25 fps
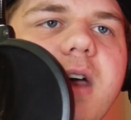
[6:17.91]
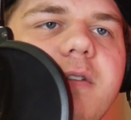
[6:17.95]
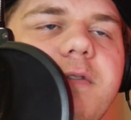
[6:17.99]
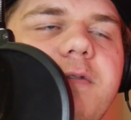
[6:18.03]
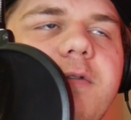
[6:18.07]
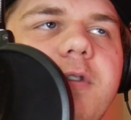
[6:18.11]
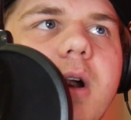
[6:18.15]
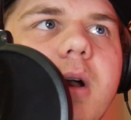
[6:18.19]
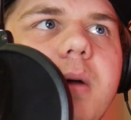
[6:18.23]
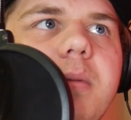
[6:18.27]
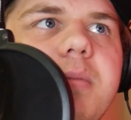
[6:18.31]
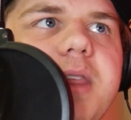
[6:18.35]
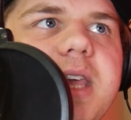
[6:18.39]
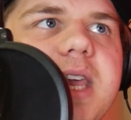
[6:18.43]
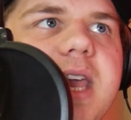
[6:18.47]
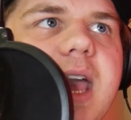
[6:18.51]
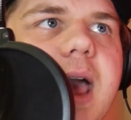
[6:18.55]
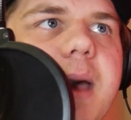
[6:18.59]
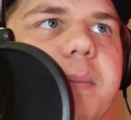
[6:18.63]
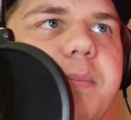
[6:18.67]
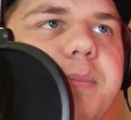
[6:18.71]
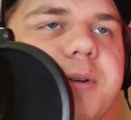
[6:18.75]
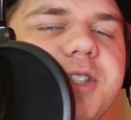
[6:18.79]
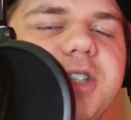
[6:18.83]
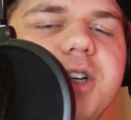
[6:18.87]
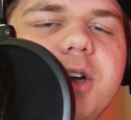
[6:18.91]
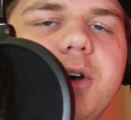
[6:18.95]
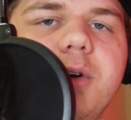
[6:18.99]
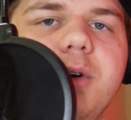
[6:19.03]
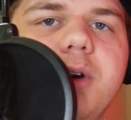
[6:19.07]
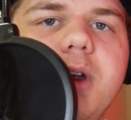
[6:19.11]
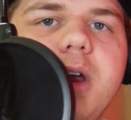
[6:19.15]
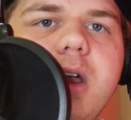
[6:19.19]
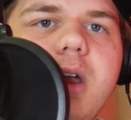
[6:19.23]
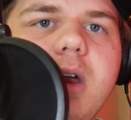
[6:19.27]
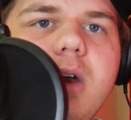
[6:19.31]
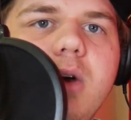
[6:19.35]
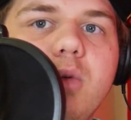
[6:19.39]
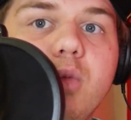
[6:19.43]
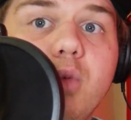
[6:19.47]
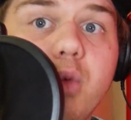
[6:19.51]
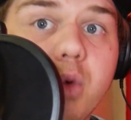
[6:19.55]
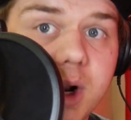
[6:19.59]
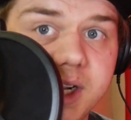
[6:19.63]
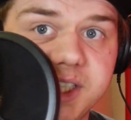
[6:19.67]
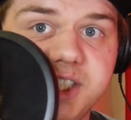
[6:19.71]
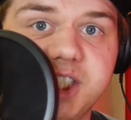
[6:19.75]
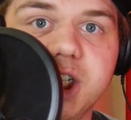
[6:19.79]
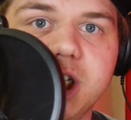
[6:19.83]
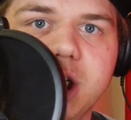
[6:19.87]
from the episode
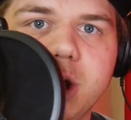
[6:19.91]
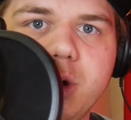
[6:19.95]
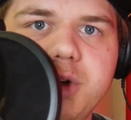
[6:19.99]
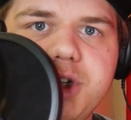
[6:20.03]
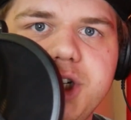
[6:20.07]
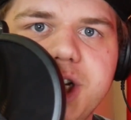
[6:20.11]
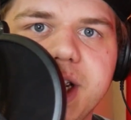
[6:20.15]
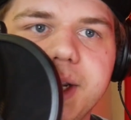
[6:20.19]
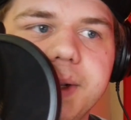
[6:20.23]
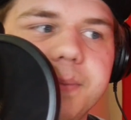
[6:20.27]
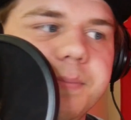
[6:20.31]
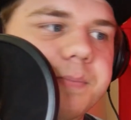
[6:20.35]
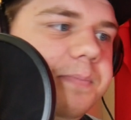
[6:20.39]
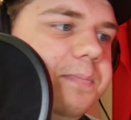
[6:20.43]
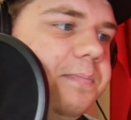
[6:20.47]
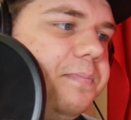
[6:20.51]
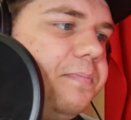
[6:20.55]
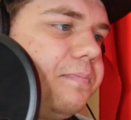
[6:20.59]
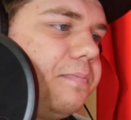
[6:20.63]
Resolution.